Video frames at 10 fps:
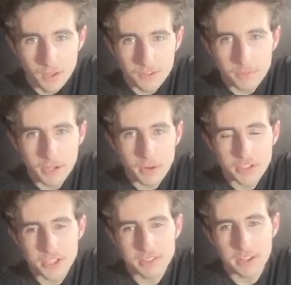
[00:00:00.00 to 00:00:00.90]
So my
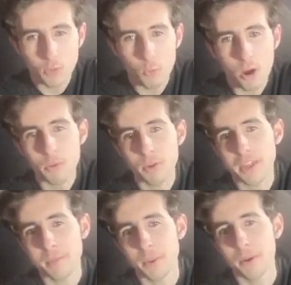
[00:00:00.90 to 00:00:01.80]
question is like why would
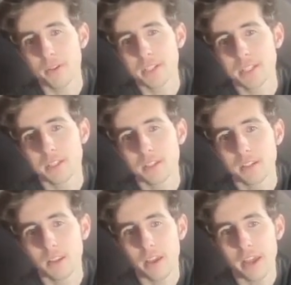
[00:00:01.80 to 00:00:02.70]
they put
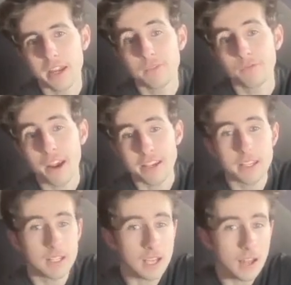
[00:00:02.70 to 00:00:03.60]
a
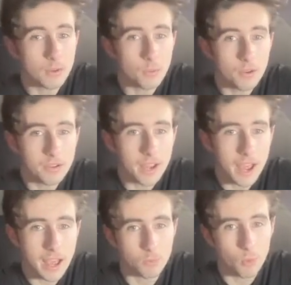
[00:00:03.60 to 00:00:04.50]
regular color one
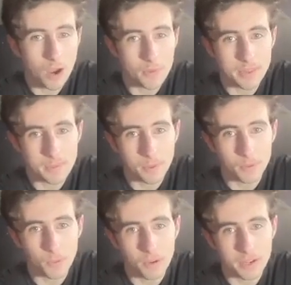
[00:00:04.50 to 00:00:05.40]
and why would they
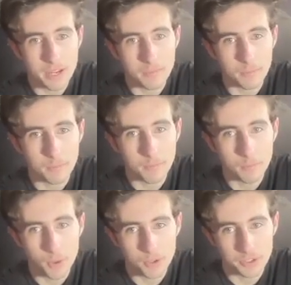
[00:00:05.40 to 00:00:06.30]
put one in
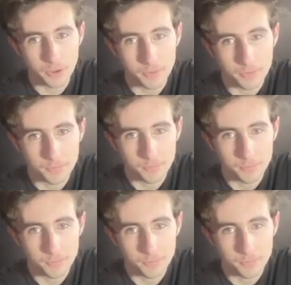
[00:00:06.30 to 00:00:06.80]
monotone?